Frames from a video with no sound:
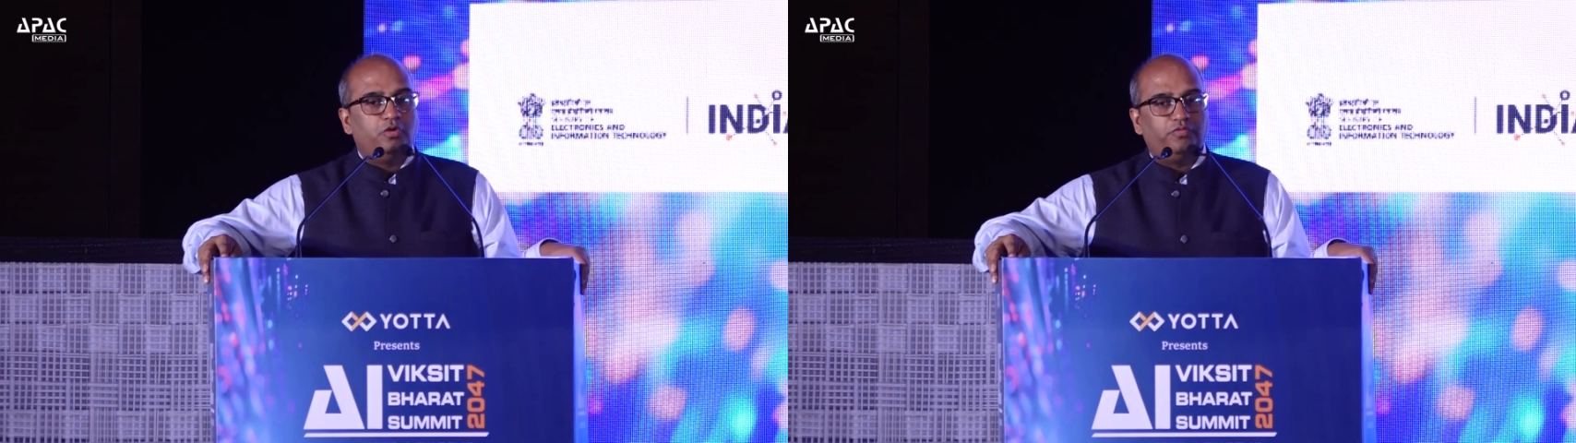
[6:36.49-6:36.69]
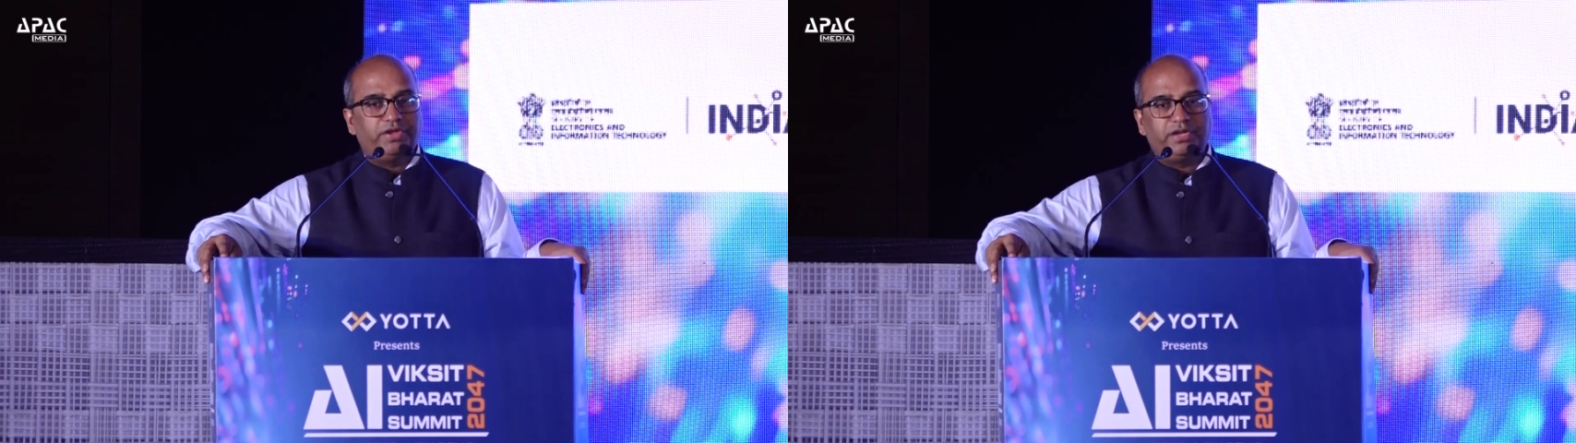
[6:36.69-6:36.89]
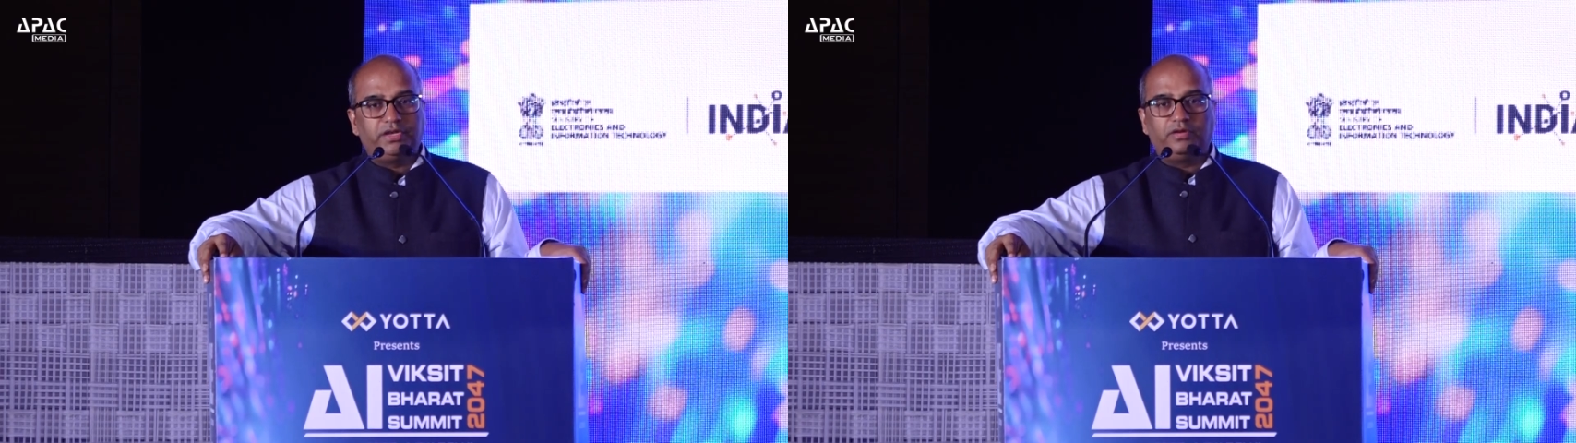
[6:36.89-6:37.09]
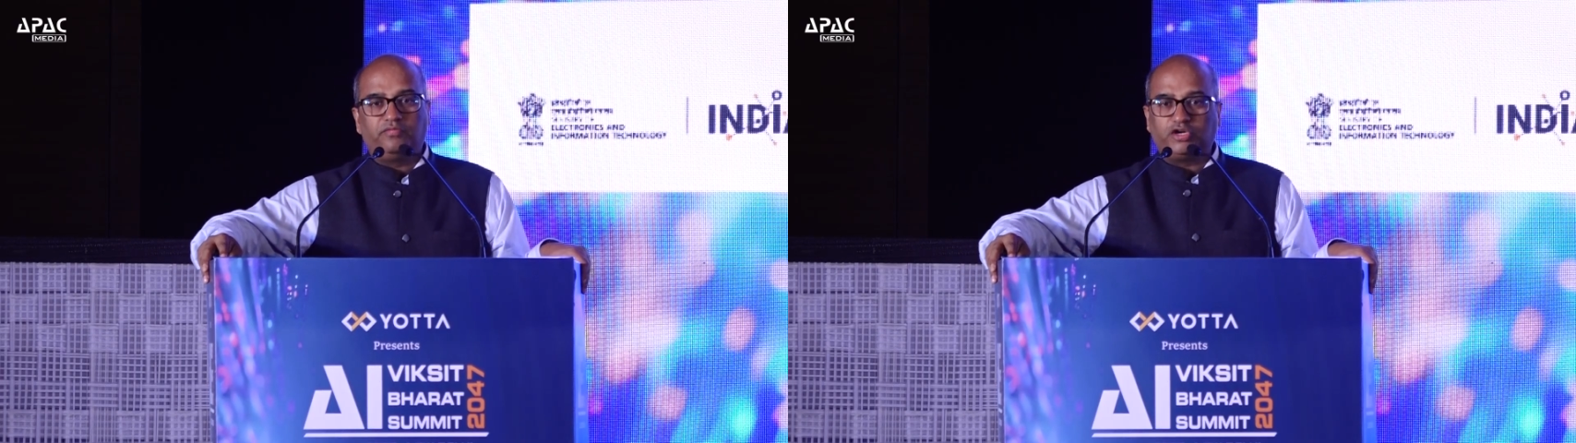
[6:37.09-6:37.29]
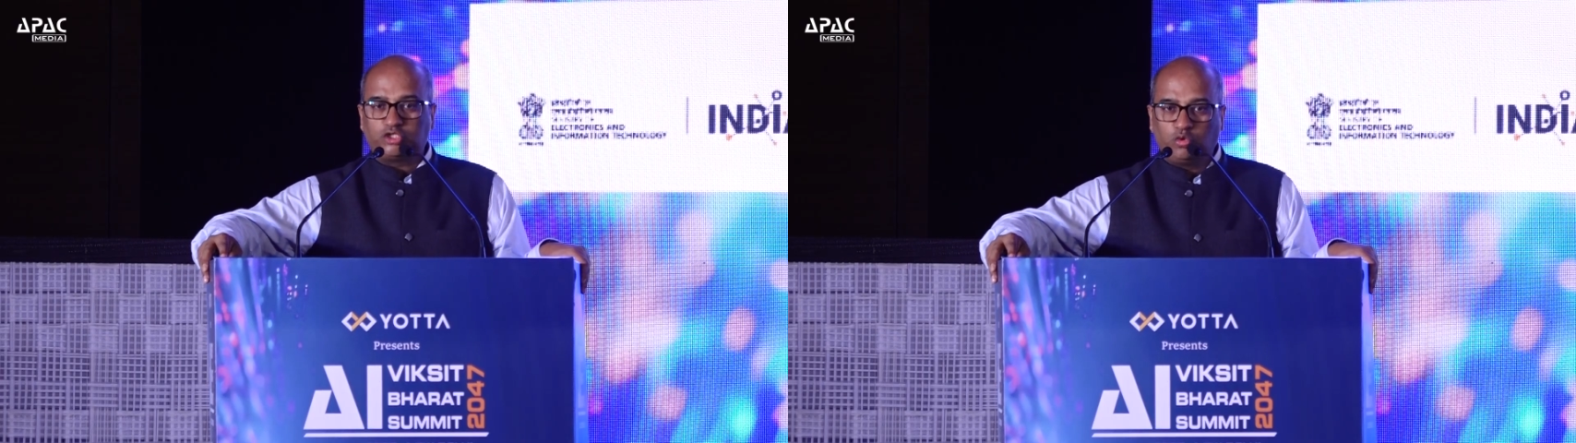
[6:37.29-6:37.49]
wherein
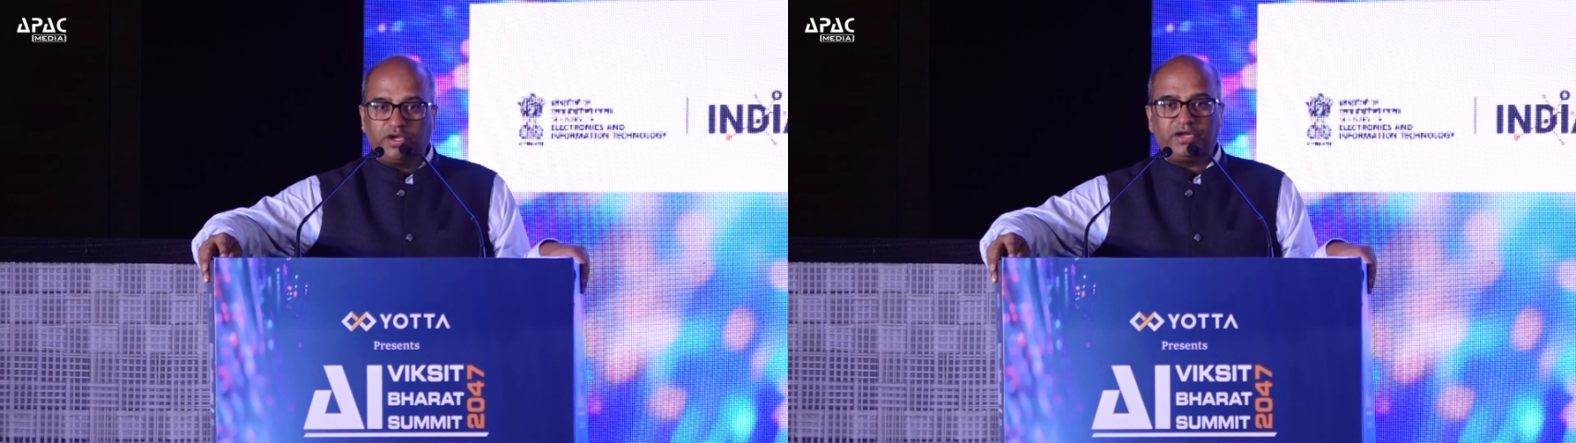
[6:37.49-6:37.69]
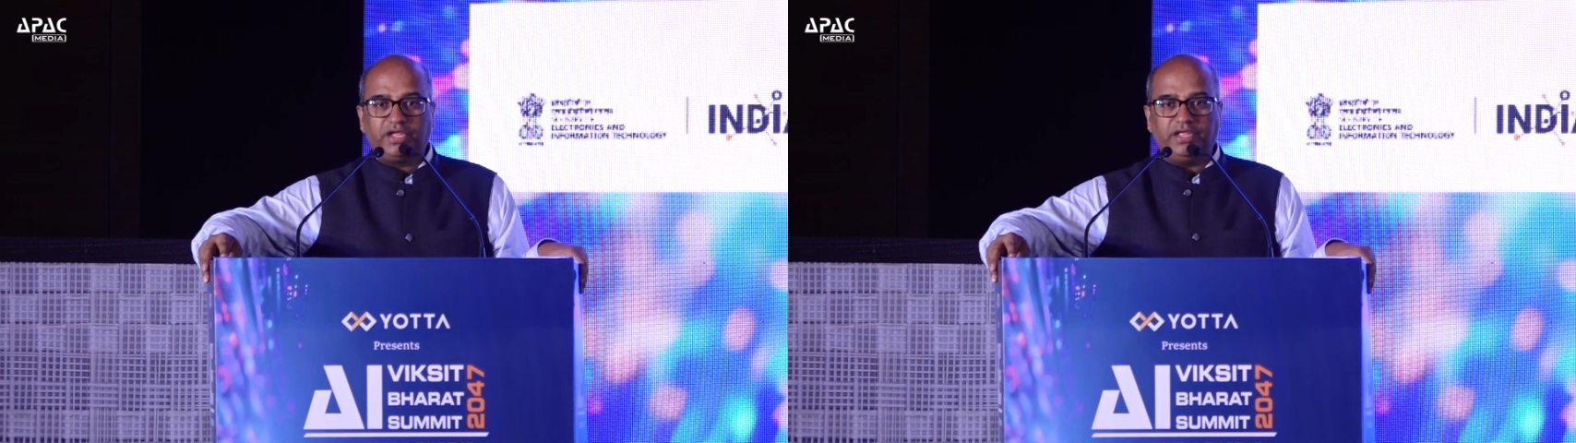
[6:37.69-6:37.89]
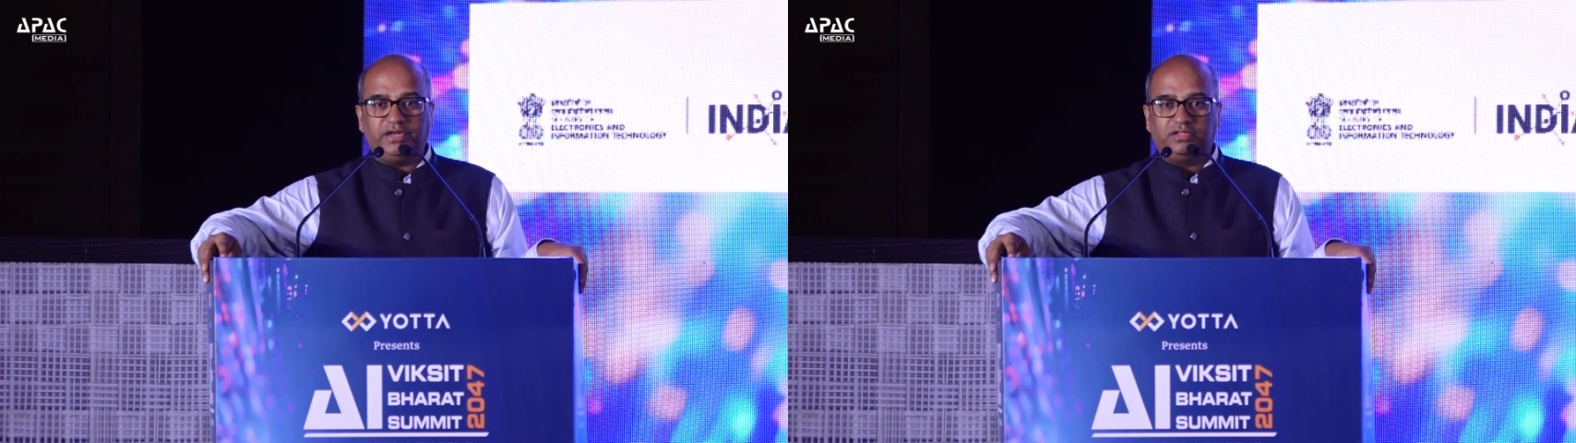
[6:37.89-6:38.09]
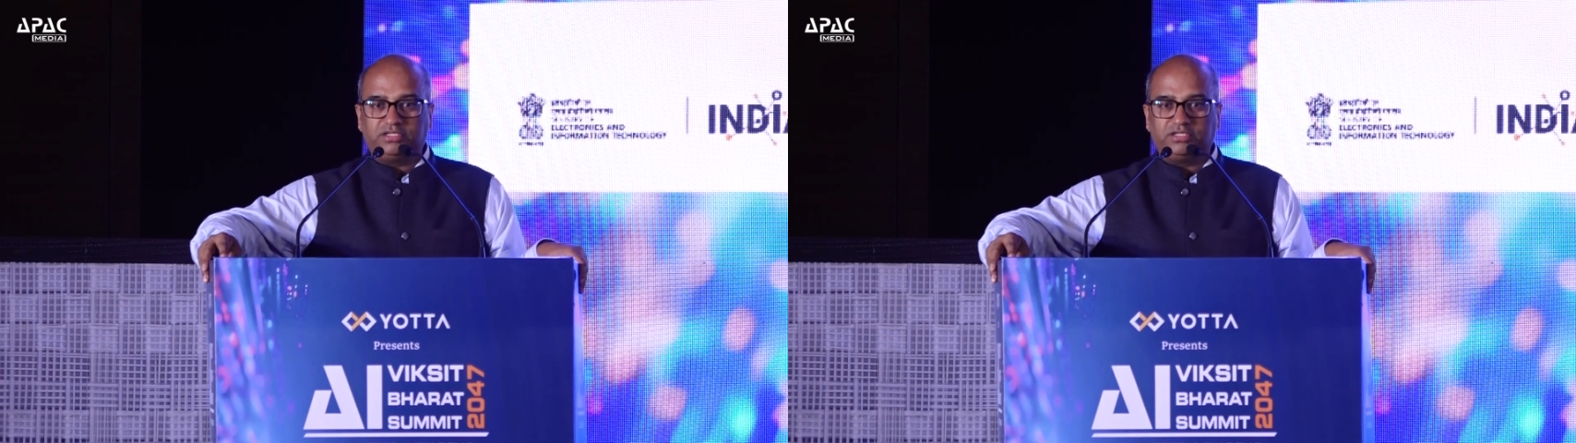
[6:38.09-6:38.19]
for sugarcane,